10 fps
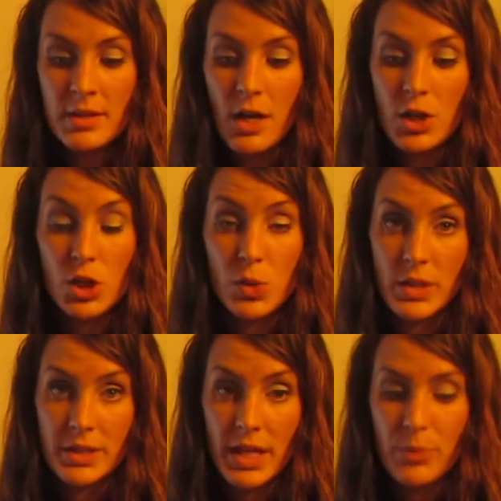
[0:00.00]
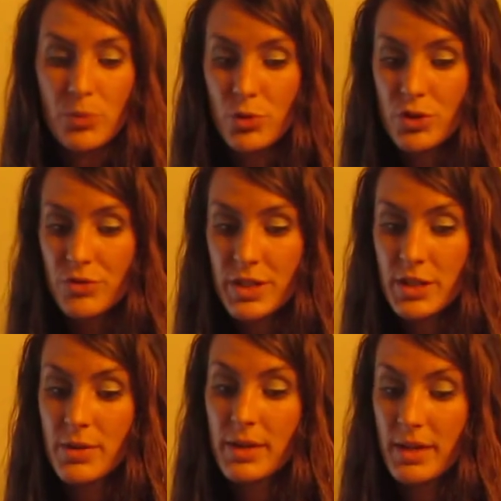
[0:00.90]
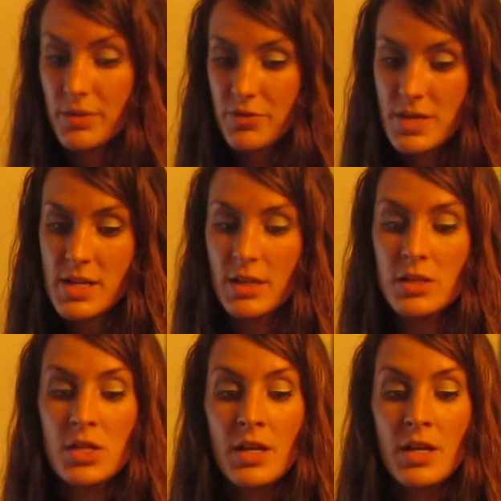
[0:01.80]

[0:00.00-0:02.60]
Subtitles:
Australia, Puerto Rico, and Finnish,